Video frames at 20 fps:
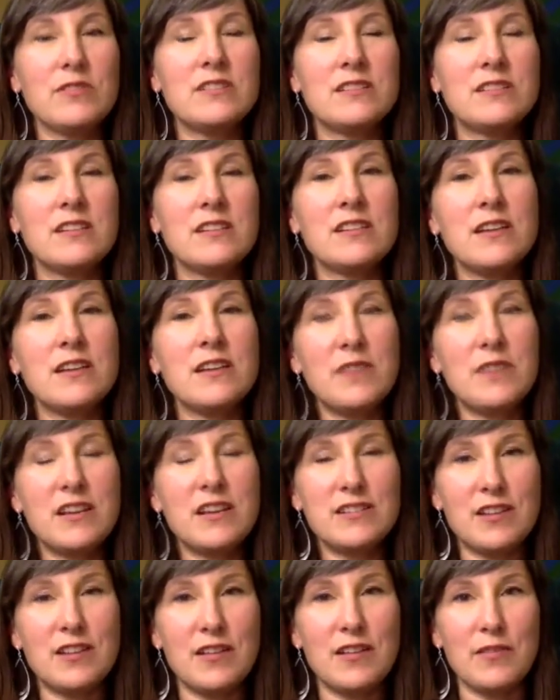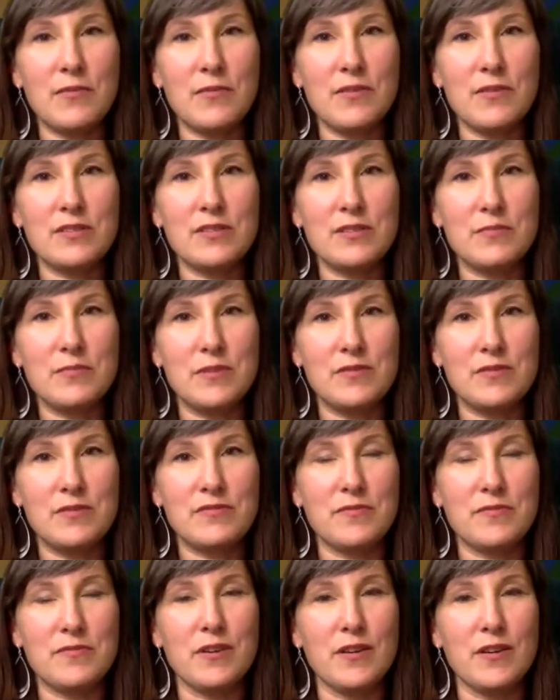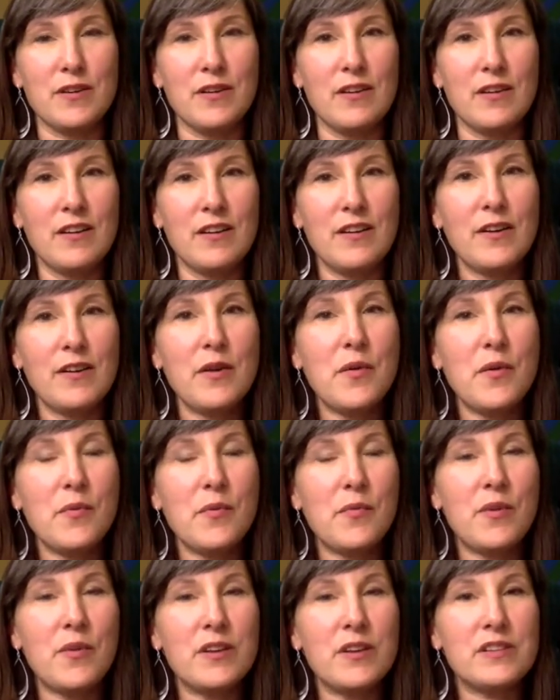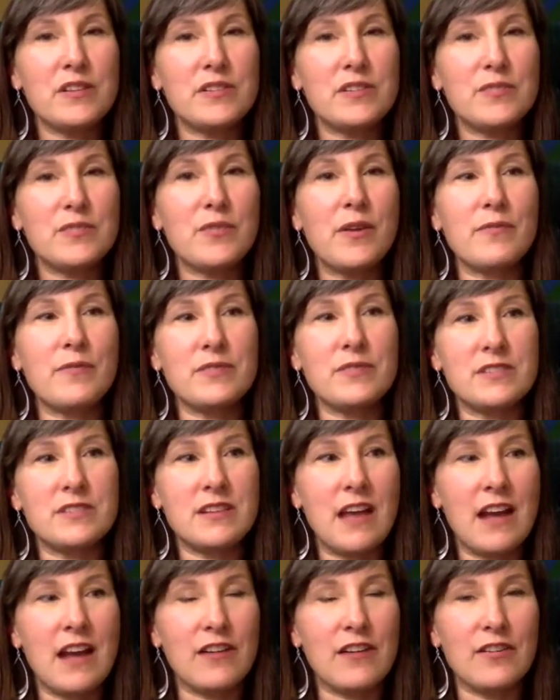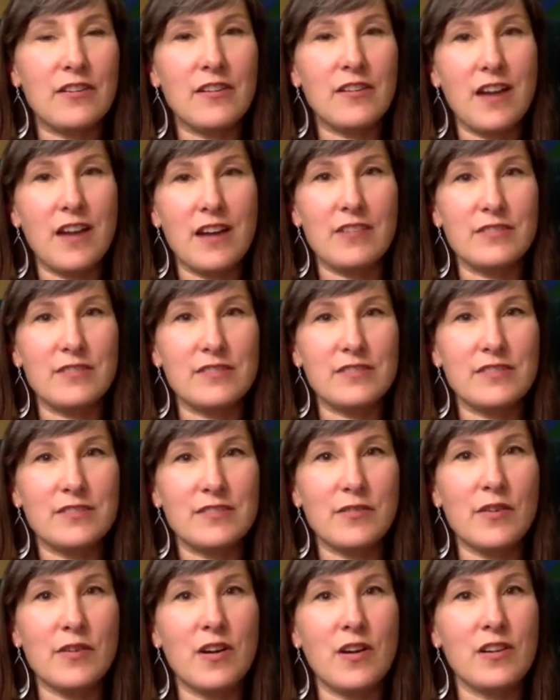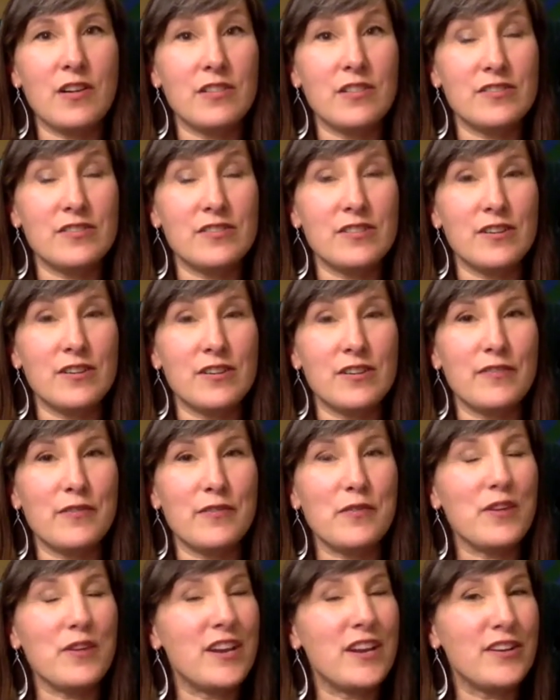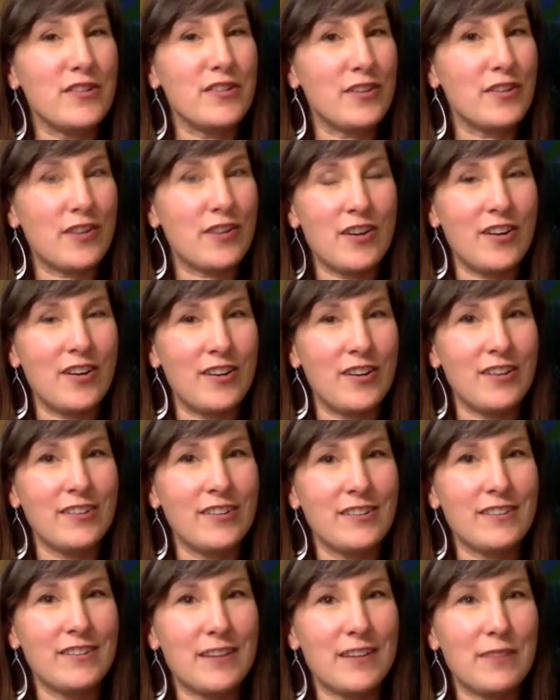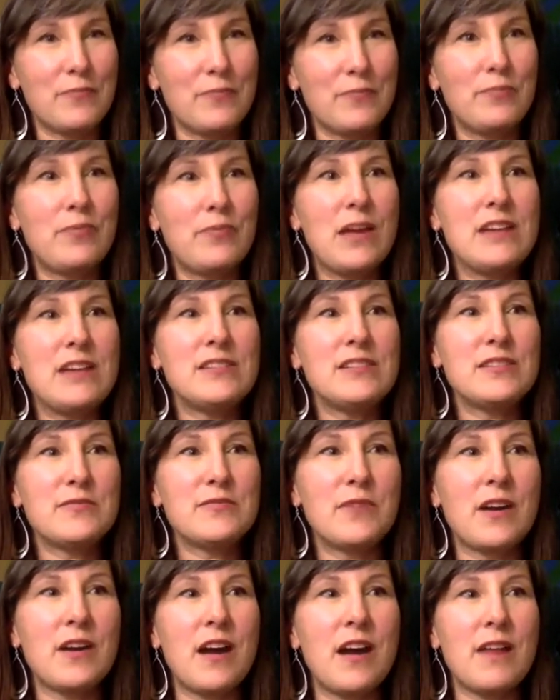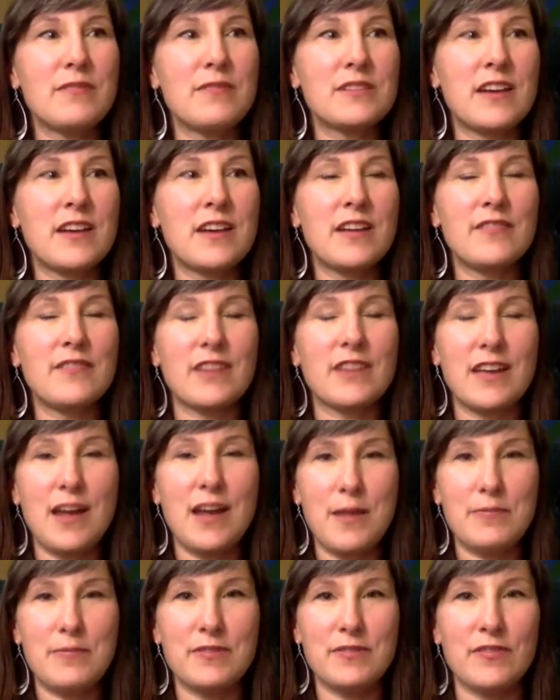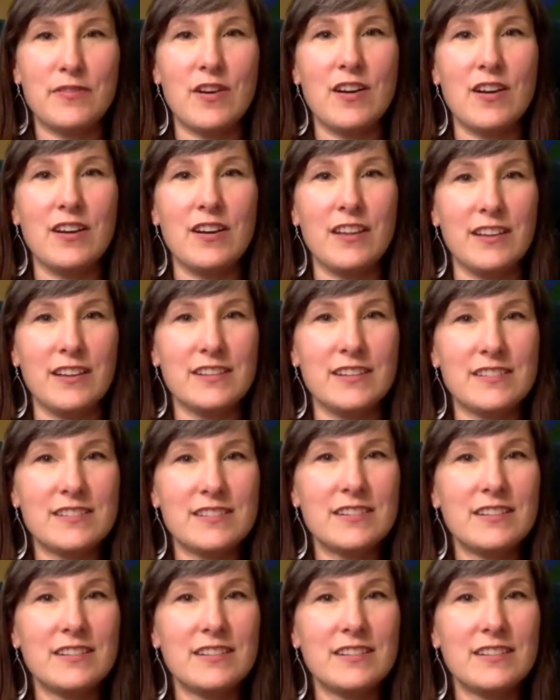time when I saw the worst abuse from her was when it was at her house or on her turf or in her car, like places where I was kind of a captive audience.